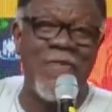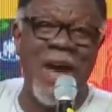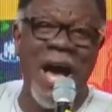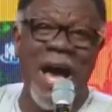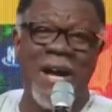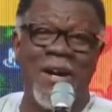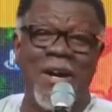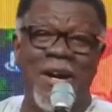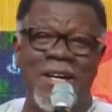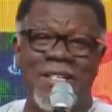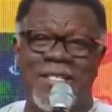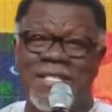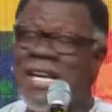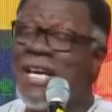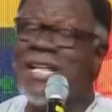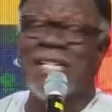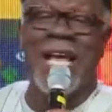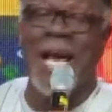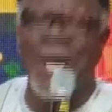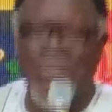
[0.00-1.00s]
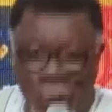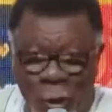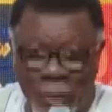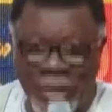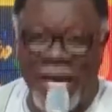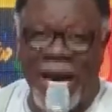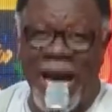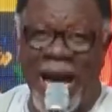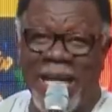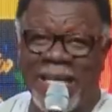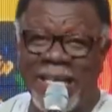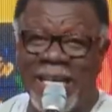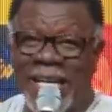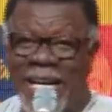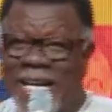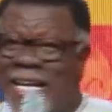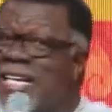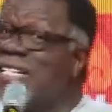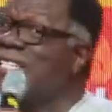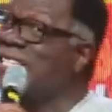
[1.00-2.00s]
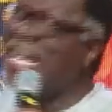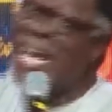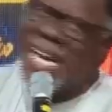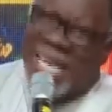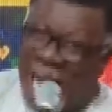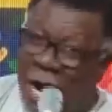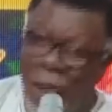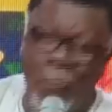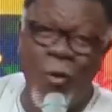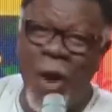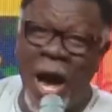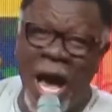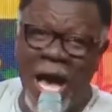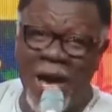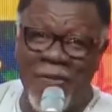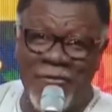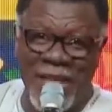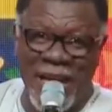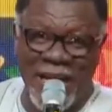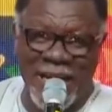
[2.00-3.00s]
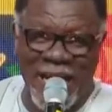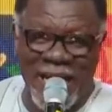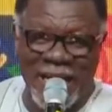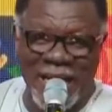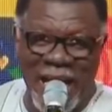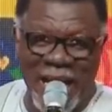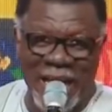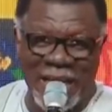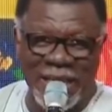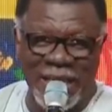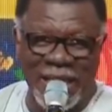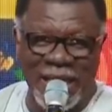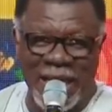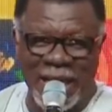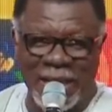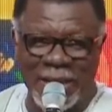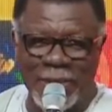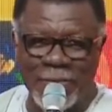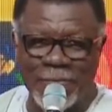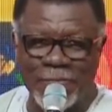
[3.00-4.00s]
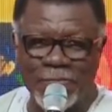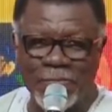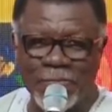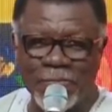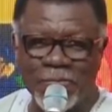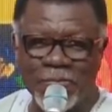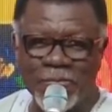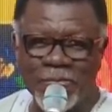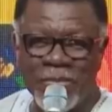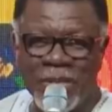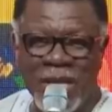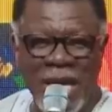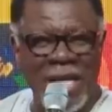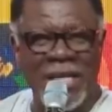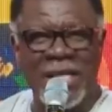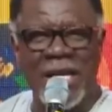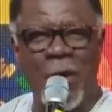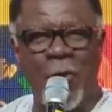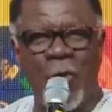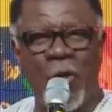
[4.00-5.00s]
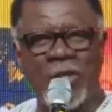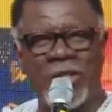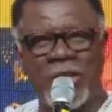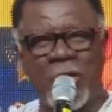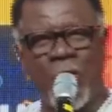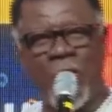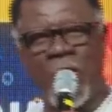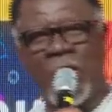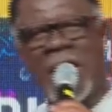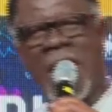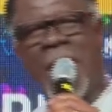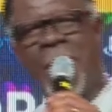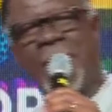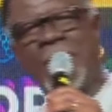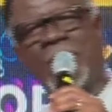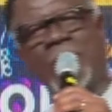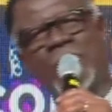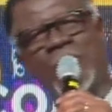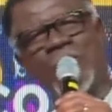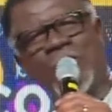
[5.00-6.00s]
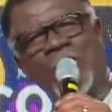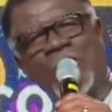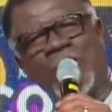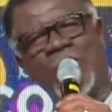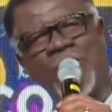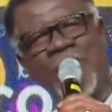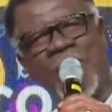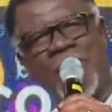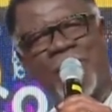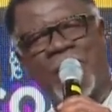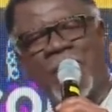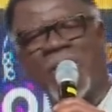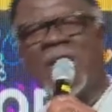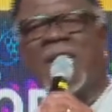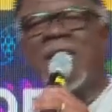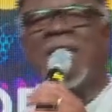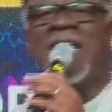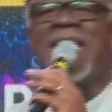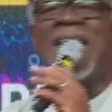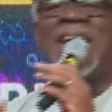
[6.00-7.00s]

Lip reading: of the virus. They couldn't handle it. Second wave, they can handle it. And they are watching. What happened to those people?